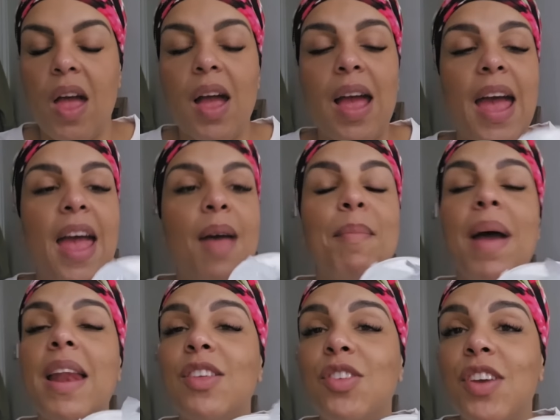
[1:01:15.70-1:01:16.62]
Okay, I
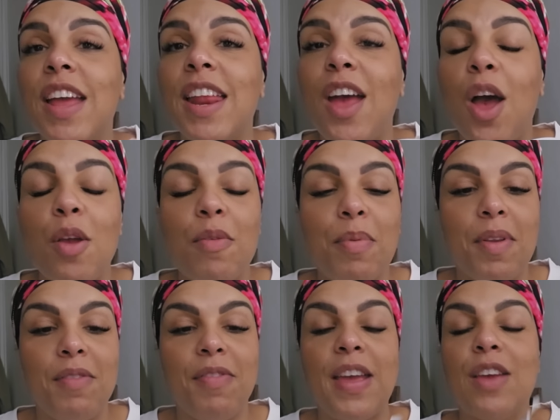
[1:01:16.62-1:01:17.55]
managed to get it
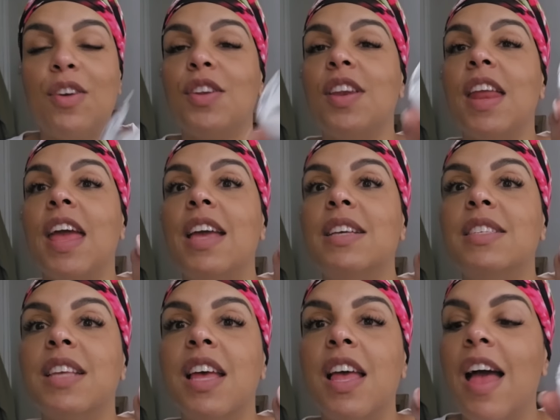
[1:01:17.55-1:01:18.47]
open, thank
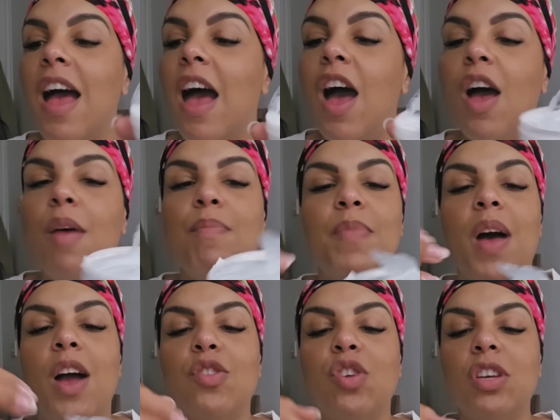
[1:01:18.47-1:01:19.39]
goodness. I
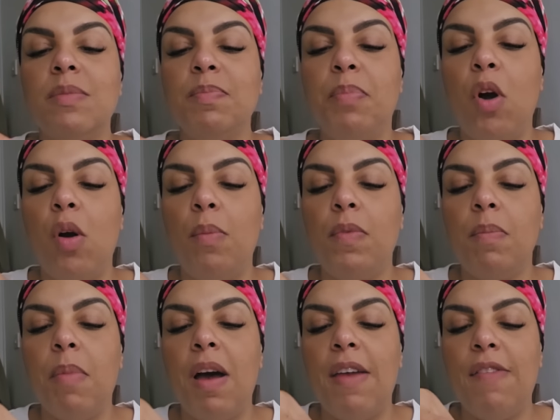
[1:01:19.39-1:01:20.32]
just
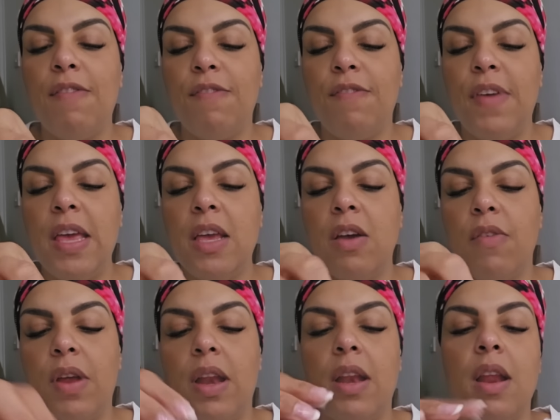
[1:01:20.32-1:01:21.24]
popped my
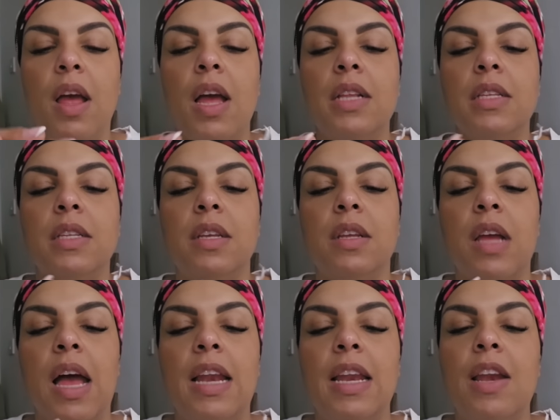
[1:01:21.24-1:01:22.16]
finger in and
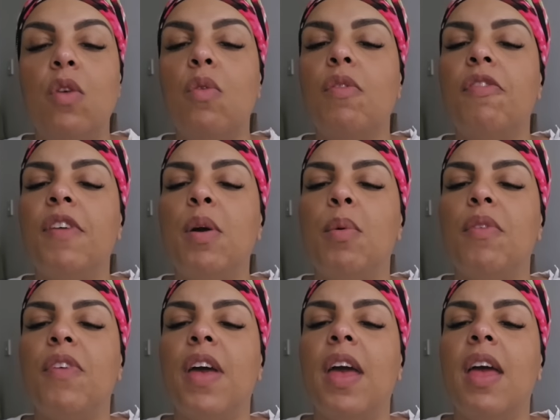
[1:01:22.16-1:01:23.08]
had a little feel
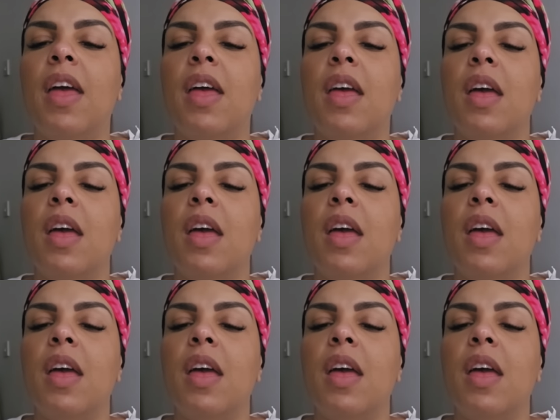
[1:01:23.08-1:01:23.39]
of it,